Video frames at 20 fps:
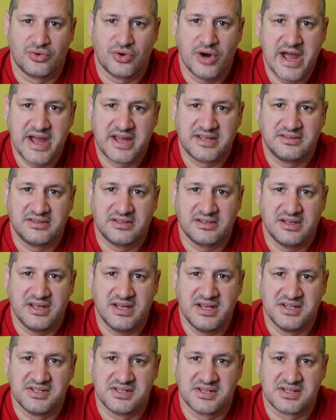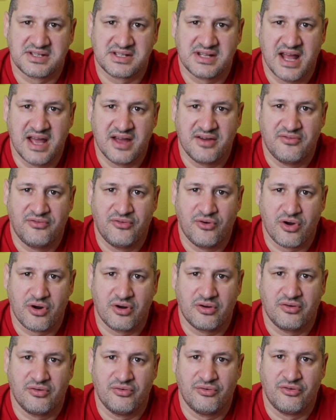Rekt is a slang for
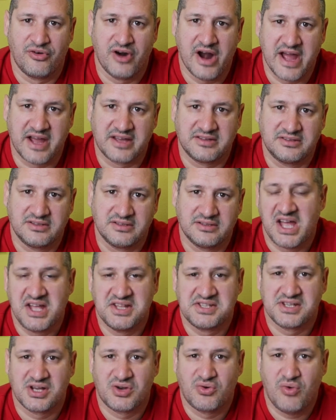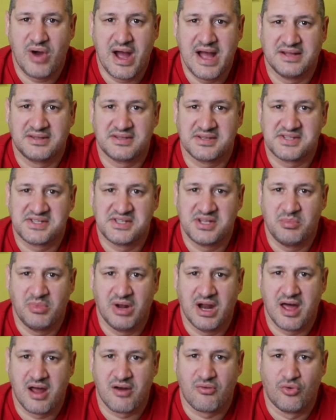wrecked. It's a quite
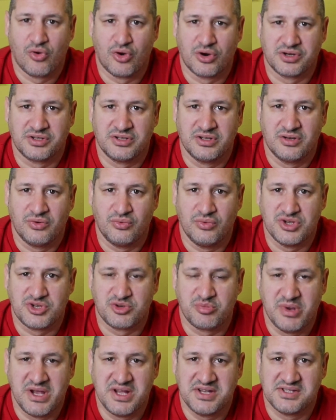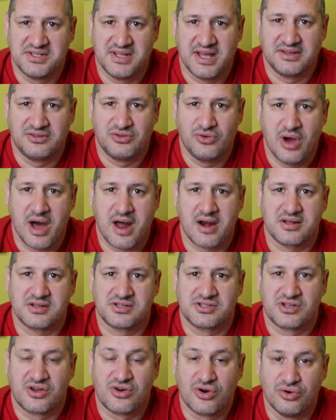similar word, which means that you are
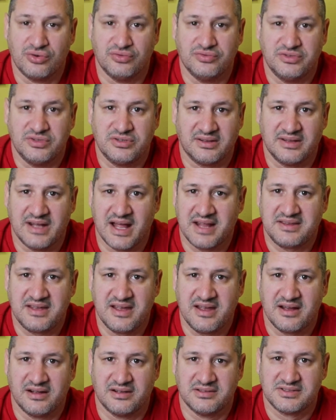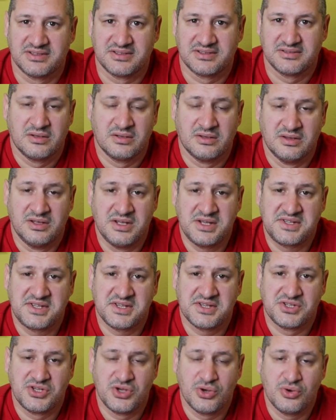screwed, nothing else. This
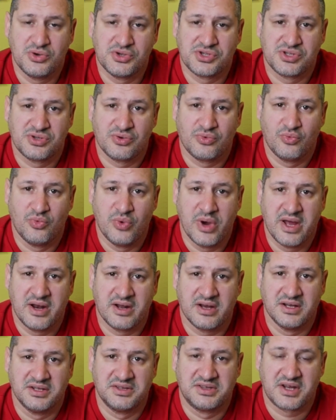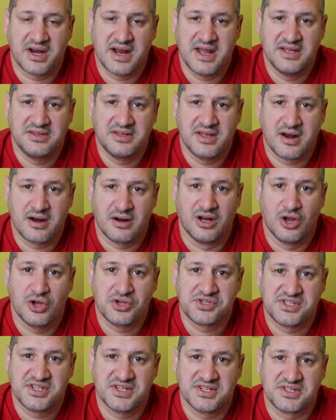is used when a trader
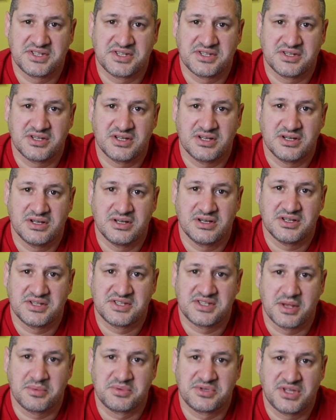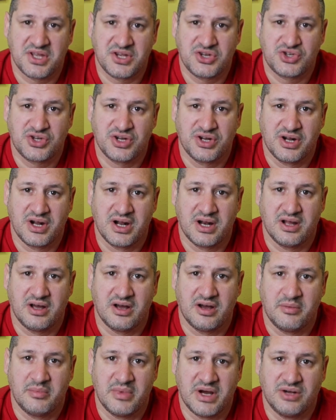losses substantial
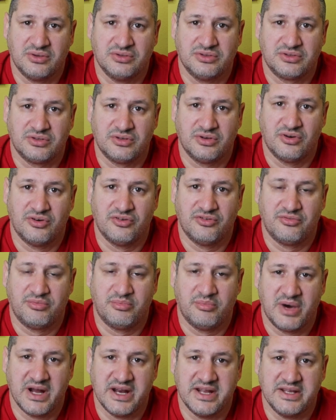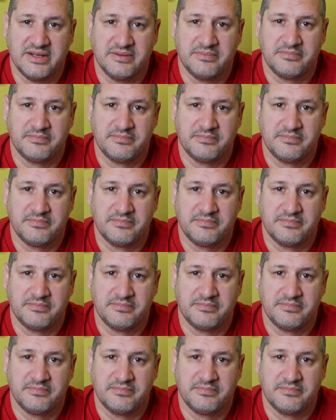amount of money.